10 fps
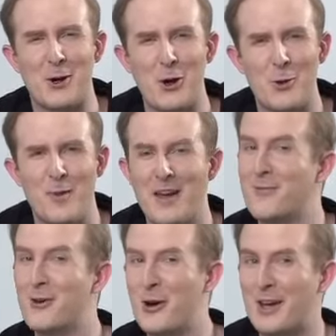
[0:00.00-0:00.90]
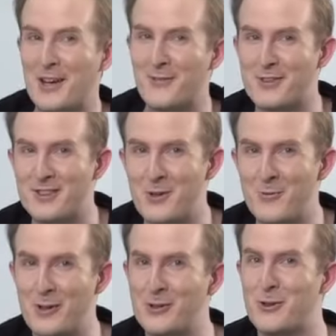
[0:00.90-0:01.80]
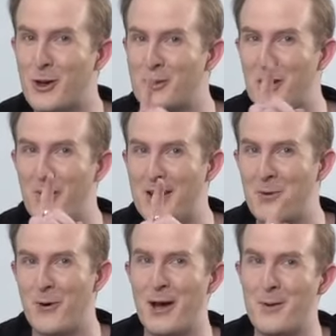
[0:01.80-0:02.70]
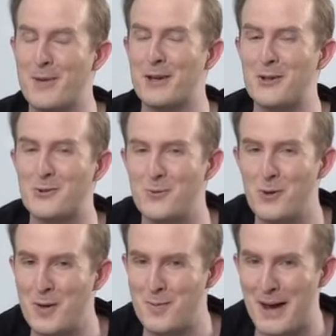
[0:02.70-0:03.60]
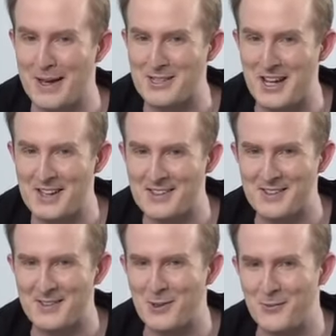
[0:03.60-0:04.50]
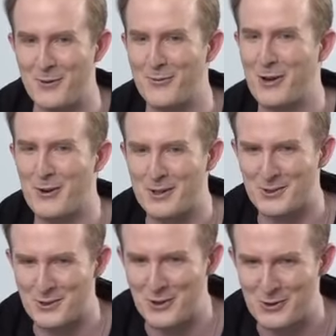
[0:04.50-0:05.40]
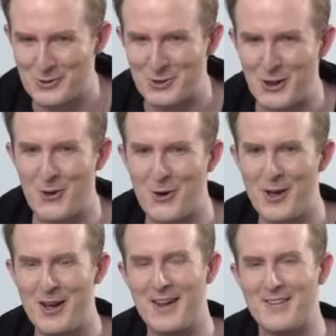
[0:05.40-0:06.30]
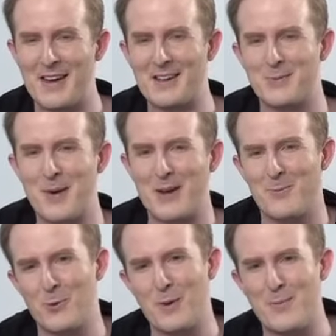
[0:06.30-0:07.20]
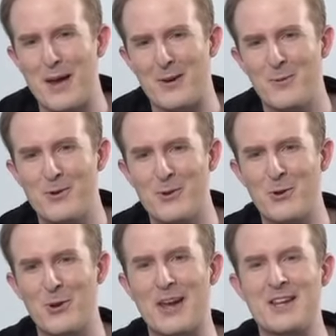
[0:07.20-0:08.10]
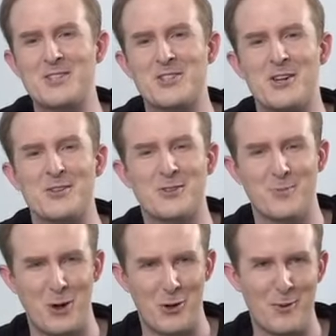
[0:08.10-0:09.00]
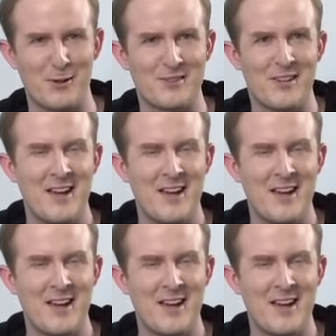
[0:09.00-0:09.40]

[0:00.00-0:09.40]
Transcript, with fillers: home, if you're here for Silva, don't go anywhere because we'll be back chatting to Silva very soon. So thanks, mate. We'll be back with you in just a moment.